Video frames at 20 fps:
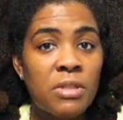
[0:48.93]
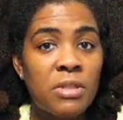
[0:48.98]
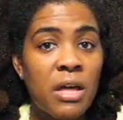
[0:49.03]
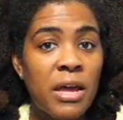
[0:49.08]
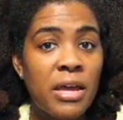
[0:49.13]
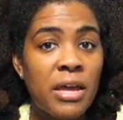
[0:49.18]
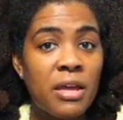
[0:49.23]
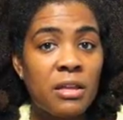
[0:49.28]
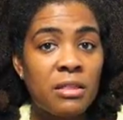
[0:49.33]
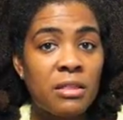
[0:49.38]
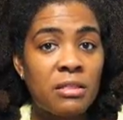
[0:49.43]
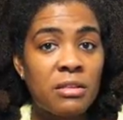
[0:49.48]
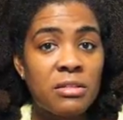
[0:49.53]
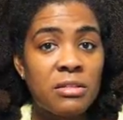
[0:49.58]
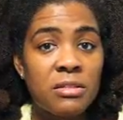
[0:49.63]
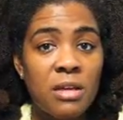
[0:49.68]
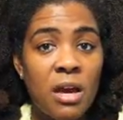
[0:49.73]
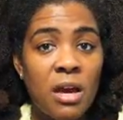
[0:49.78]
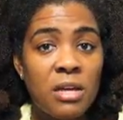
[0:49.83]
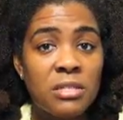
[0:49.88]
like the
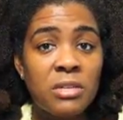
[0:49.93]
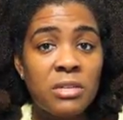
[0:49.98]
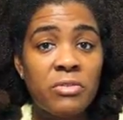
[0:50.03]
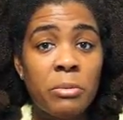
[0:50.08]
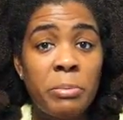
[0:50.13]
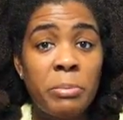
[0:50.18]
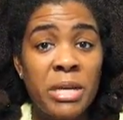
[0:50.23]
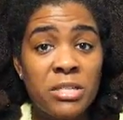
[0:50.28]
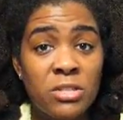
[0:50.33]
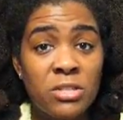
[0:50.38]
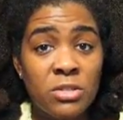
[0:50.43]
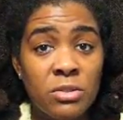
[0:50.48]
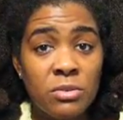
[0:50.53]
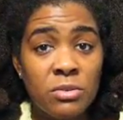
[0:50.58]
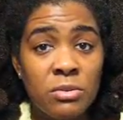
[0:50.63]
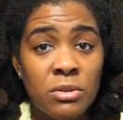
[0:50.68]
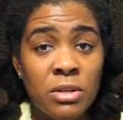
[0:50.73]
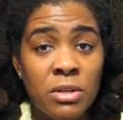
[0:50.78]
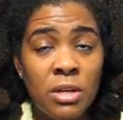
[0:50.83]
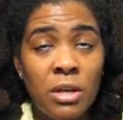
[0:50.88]
size of a
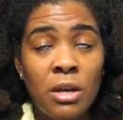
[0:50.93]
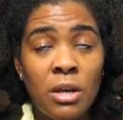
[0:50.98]
pencil,